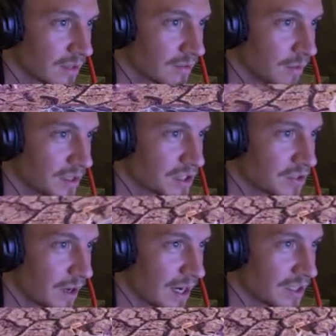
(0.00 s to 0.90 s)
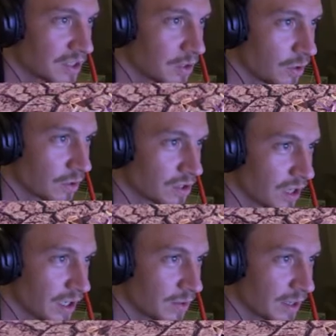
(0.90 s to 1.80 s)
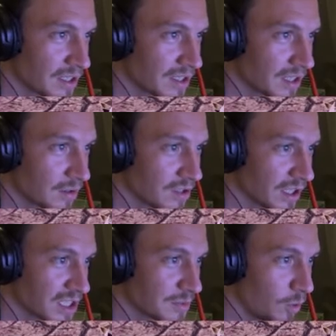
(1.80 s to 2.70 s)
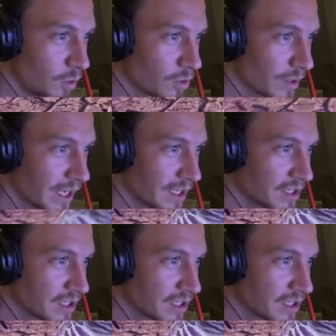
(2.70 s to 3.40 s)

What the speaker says: very strange horse-like creatures that looks like a spore creation.